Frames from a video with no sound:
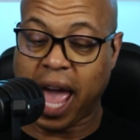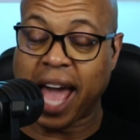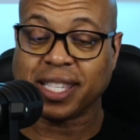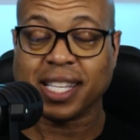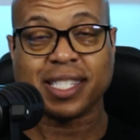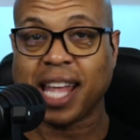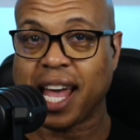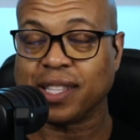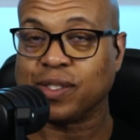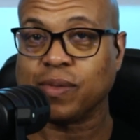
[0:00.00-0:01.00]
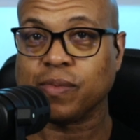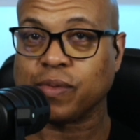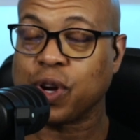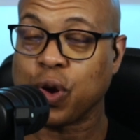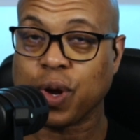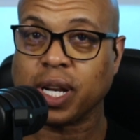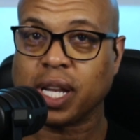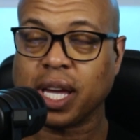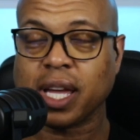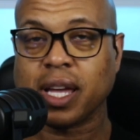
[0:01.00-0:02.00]
as it stands
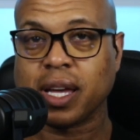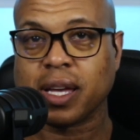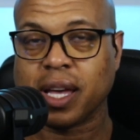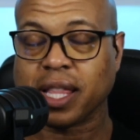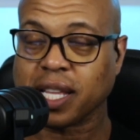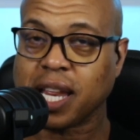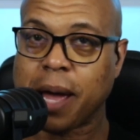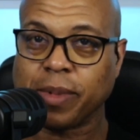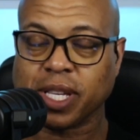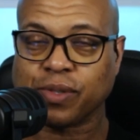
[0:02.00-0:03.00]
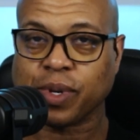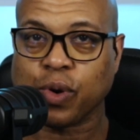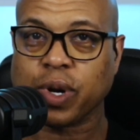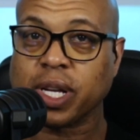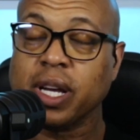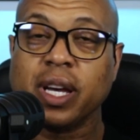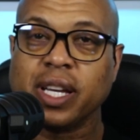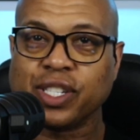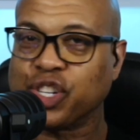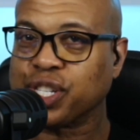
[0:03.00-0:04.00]
currently at the time of this recording
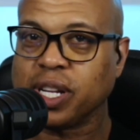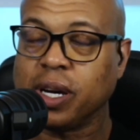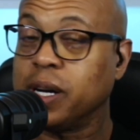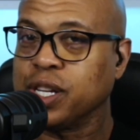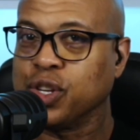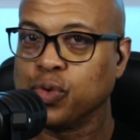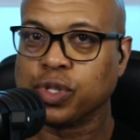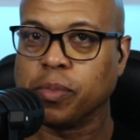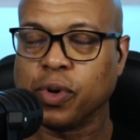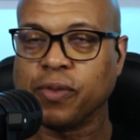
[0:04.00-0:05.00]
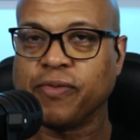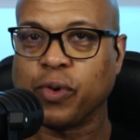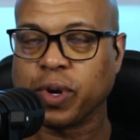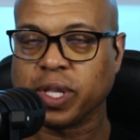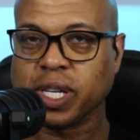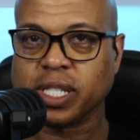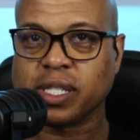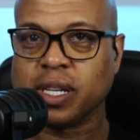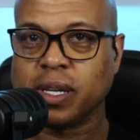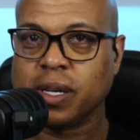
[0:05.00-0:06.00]
is just unusable for
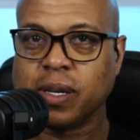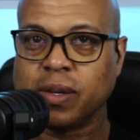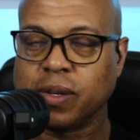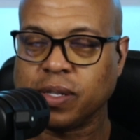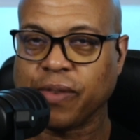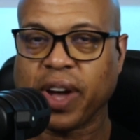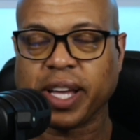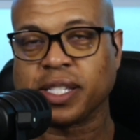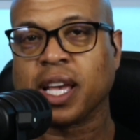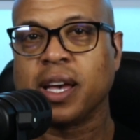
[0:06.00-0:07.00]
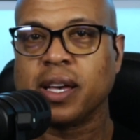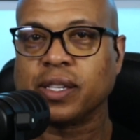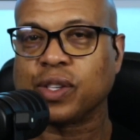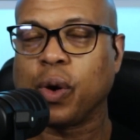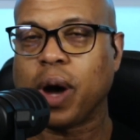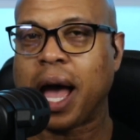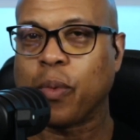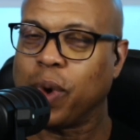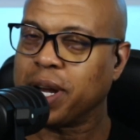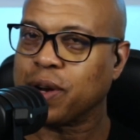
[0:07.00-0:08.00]
this device. So I
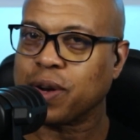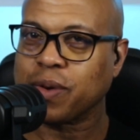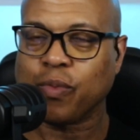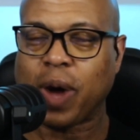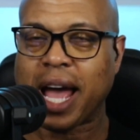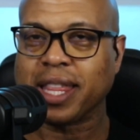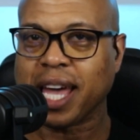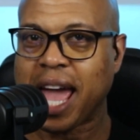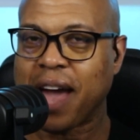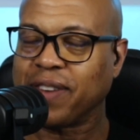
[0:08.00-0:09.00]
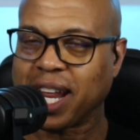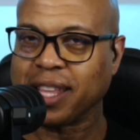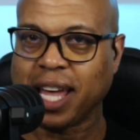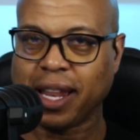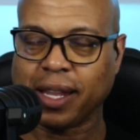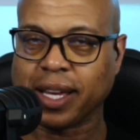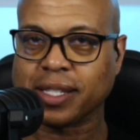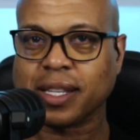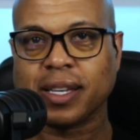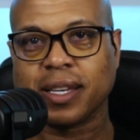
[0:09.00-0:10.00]
wonder why they have it on that
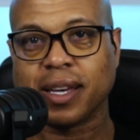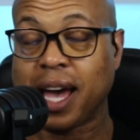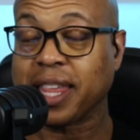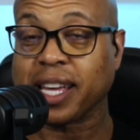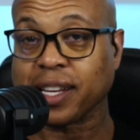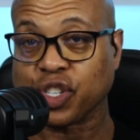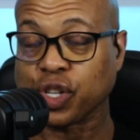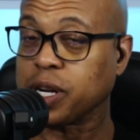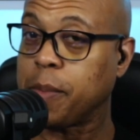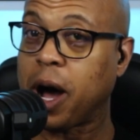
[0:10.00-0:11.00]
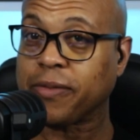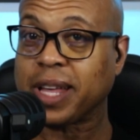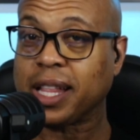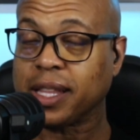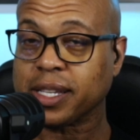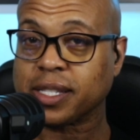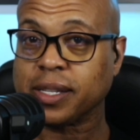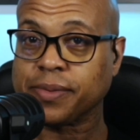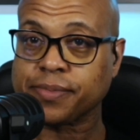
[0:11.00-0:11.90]
list. I think it should come off that list,